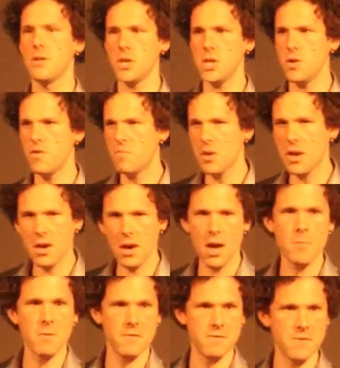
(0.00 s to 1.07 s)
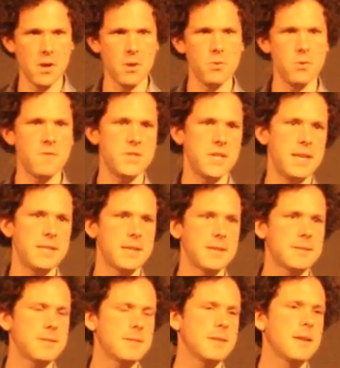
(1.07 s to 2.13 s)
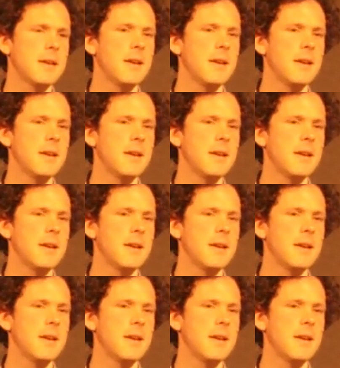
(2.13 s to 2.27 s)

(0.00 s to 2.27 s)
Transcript: that you have become a follower of Jesus,